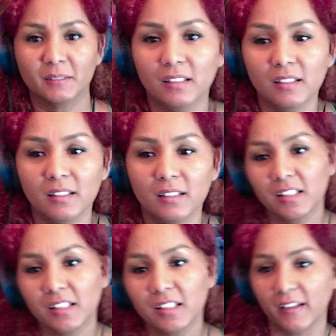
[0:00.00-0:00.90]
Yeah,
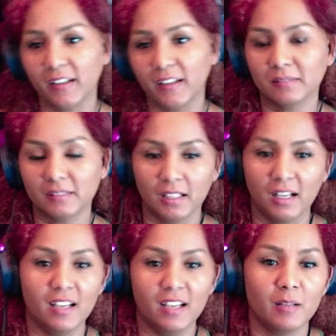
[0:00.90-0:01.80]
that's fine.
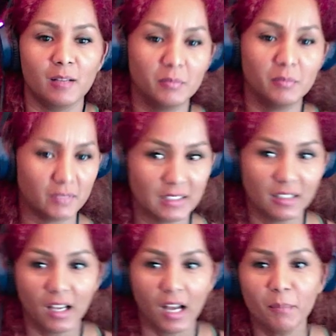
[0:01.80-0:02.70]

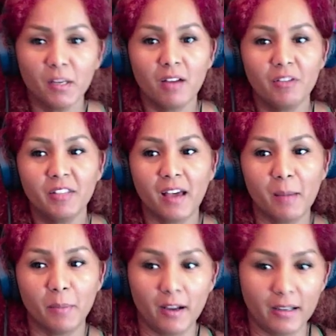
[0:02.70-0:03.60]
I'm loving that
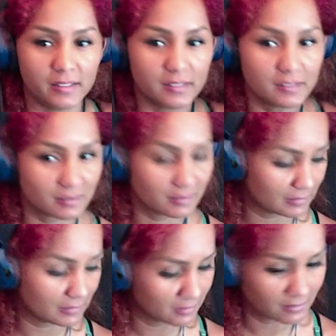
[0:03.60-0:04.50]
Pine.
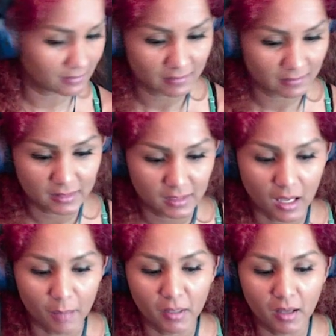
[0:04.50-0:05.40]

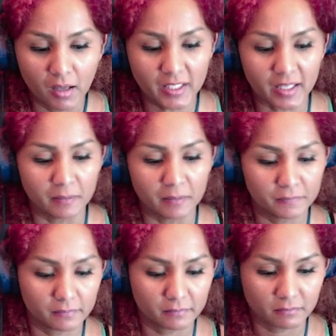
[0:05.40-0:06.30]
I'm loving it.
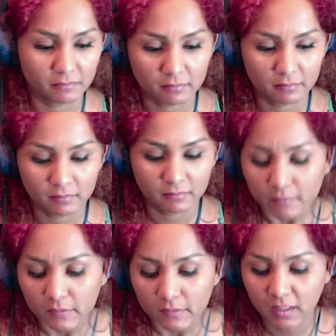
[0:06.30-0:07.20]

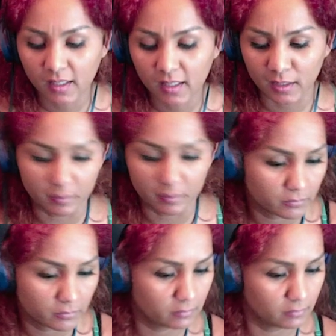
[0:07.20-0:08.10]
Hey.
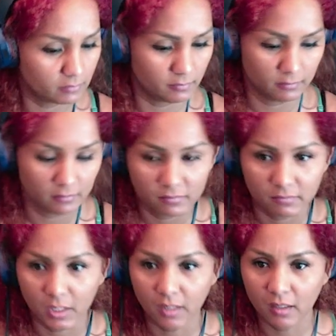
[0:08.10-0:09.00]

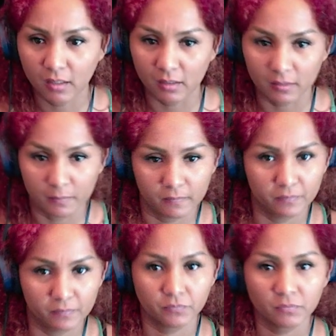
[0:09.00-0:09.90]
Hey.
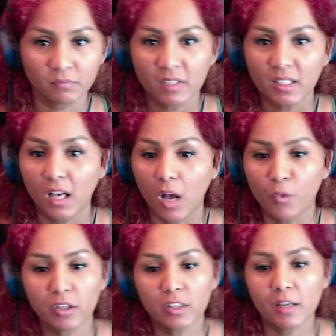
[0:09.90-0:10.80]
And
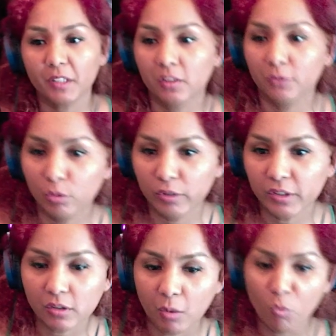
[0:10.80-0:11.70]
we're gonna be doing
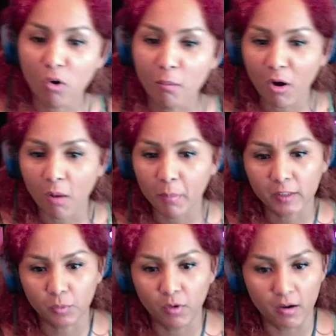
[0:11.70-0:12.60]
some warm-up as
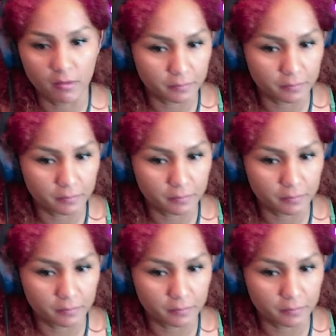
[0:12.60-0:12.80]
well.